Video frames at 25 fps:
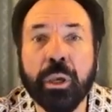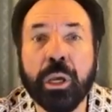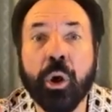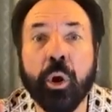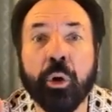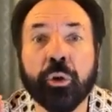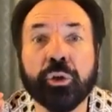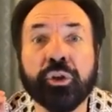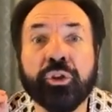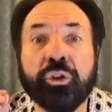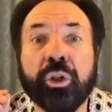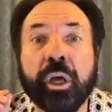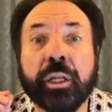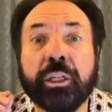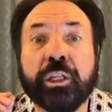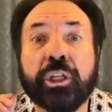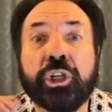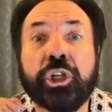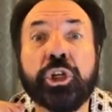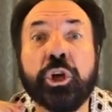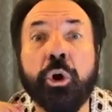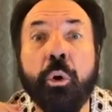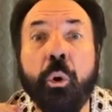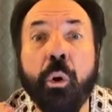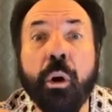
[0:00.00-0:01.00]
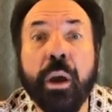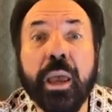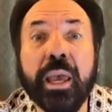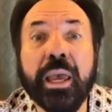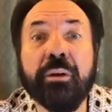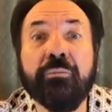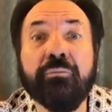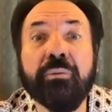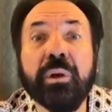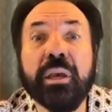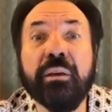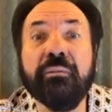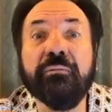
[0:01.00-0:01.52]
because the
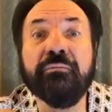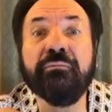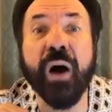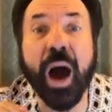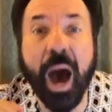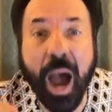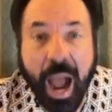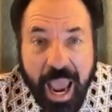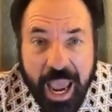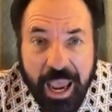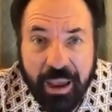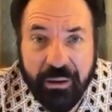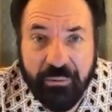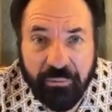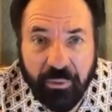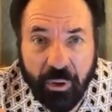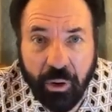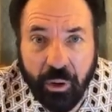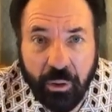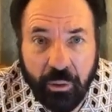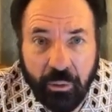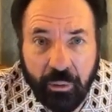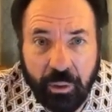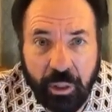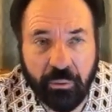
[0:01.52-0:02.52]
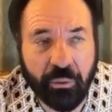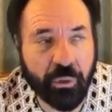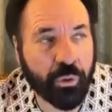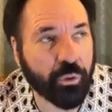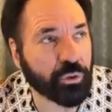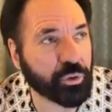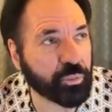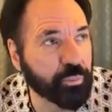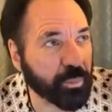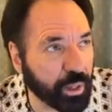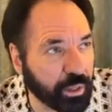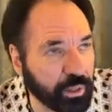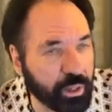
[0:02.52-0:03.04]
joy revival, and of
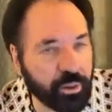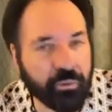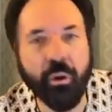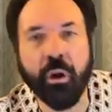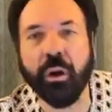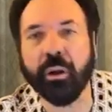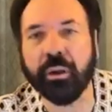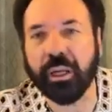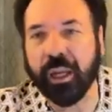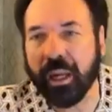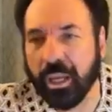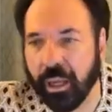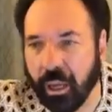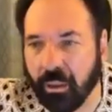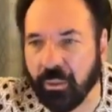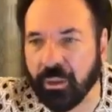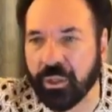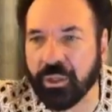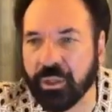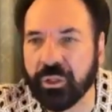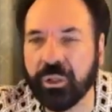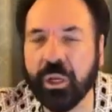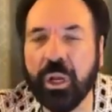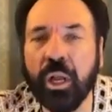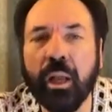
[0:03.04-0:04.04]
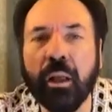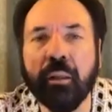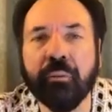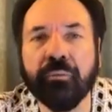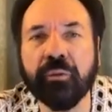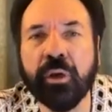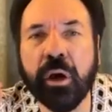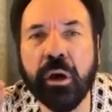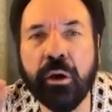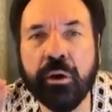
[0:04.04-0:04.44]
course, Brother Rodney and others,